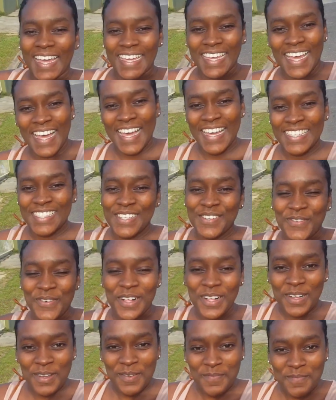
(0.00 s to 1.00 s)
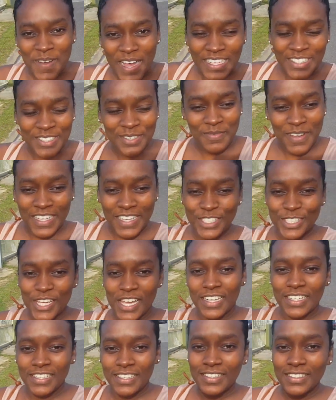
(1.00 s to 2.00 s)
Hi guys, and welcome back to my
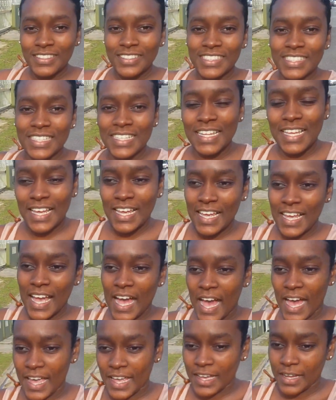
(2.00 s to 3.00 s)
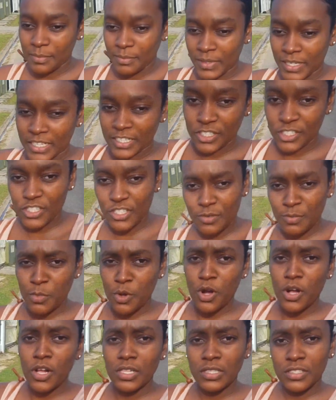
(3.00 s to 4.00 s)
channel. Today I am headed to the
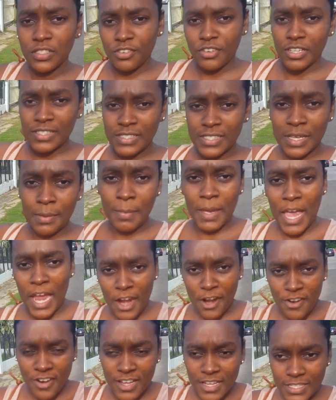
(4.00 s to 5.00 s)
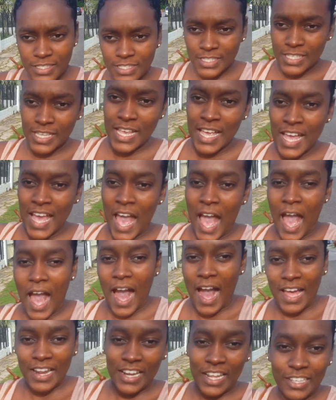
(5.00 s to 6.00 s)
mall to run some errands,
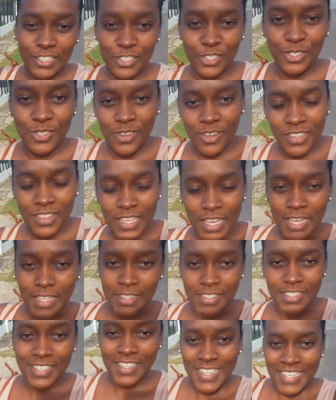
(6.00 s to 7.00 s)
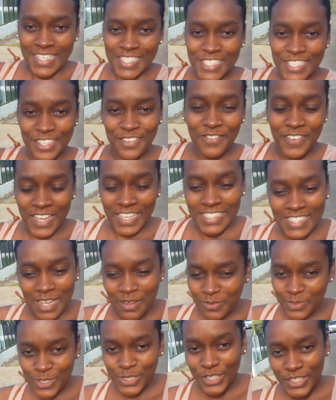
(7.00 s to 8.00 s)
and I saw that Certified
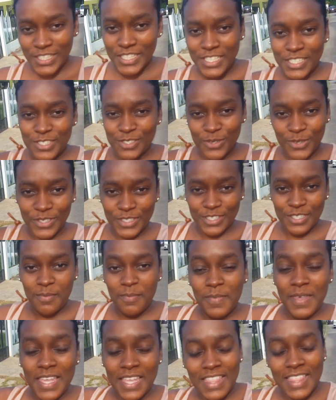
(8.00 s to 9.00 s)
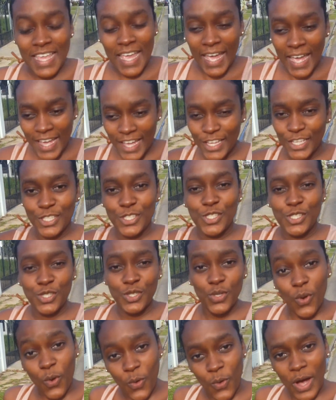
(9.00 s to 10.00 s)
Sampson is going to be there,
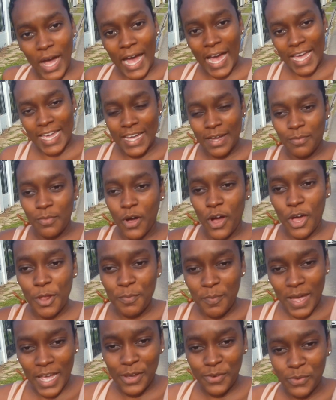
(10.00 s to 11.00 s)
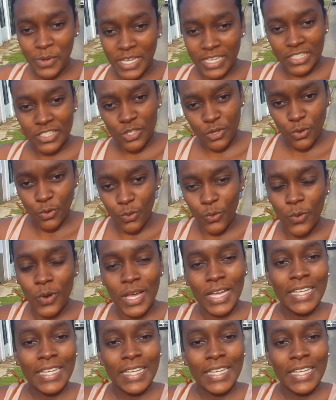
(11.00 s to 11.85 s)
so I am on my way to go